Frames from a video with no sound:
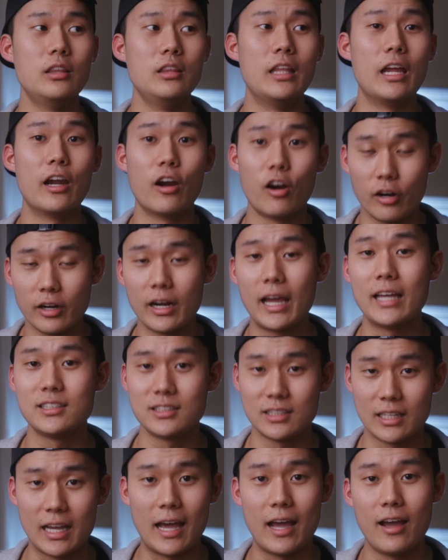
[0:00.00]
they are nice
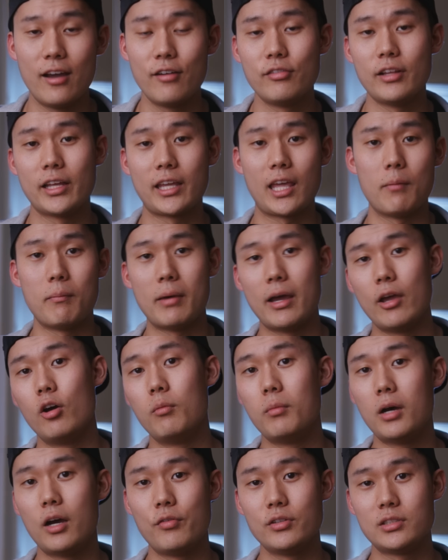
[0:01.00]
to have. Like at my
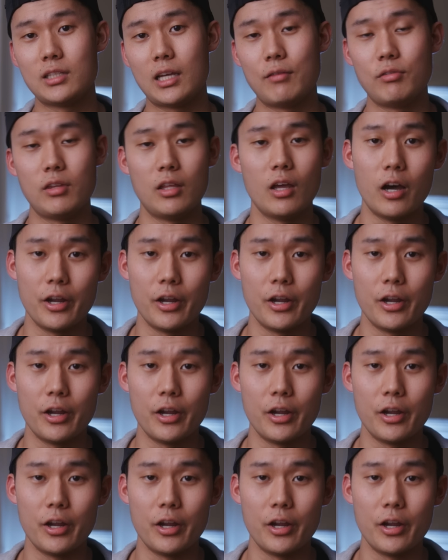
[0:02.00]
home office, I have the